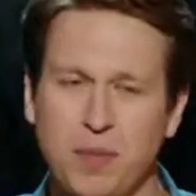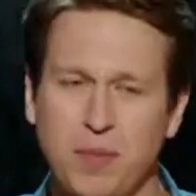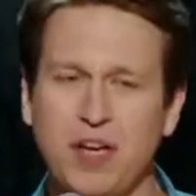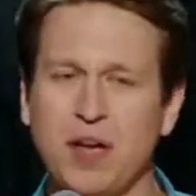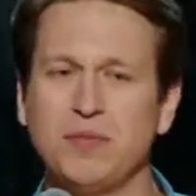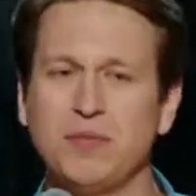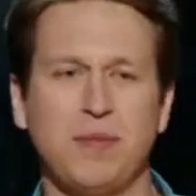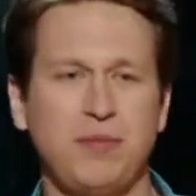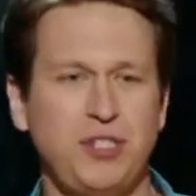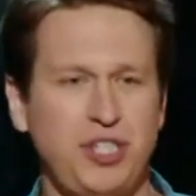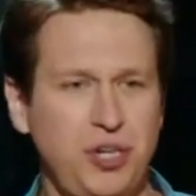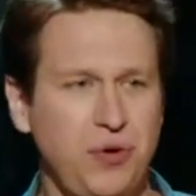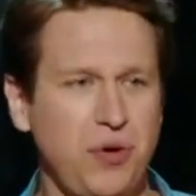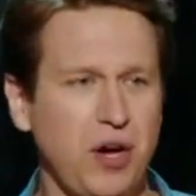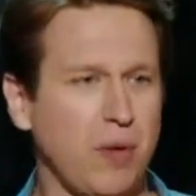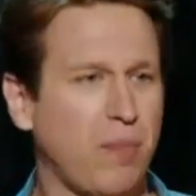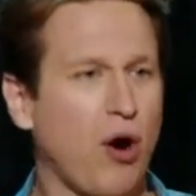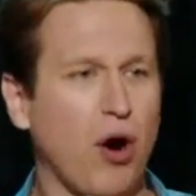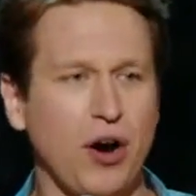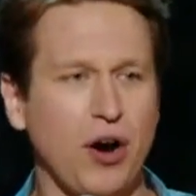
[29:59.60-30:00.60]
comes up to you at a
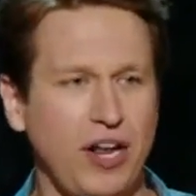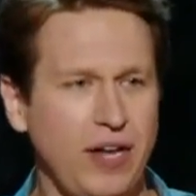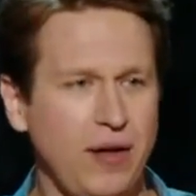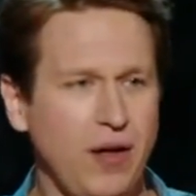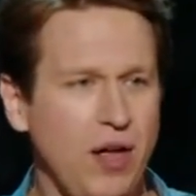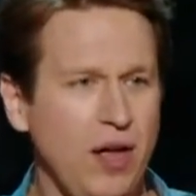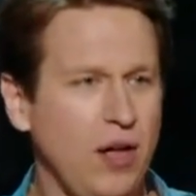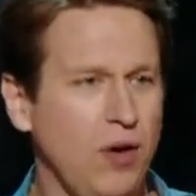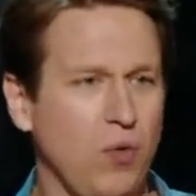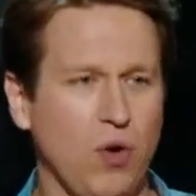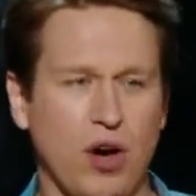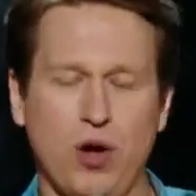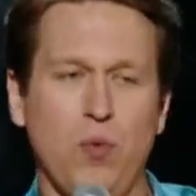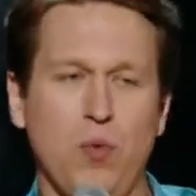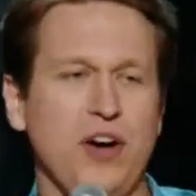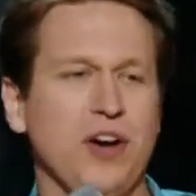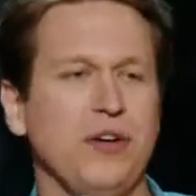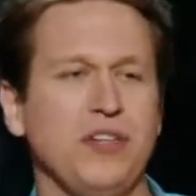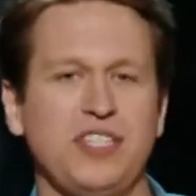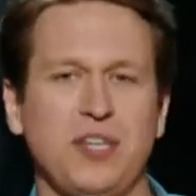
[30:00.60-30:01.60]
party wearing a
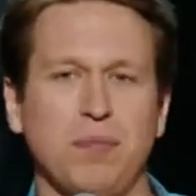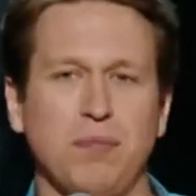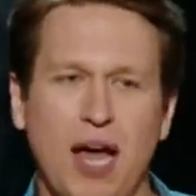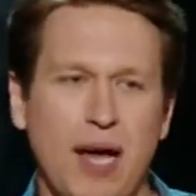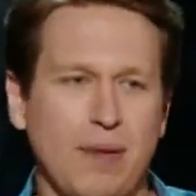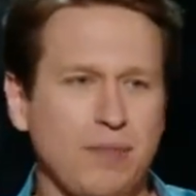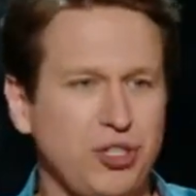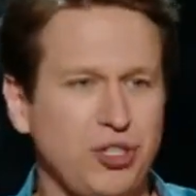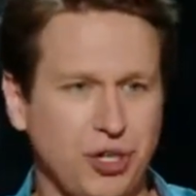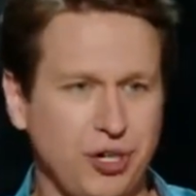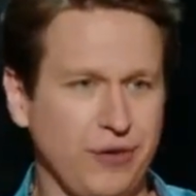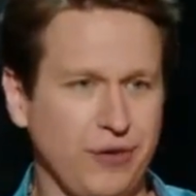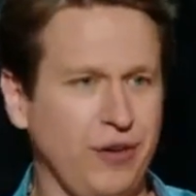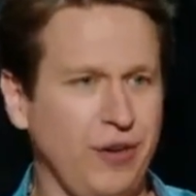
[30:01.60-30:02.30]
weird Sublime shirt,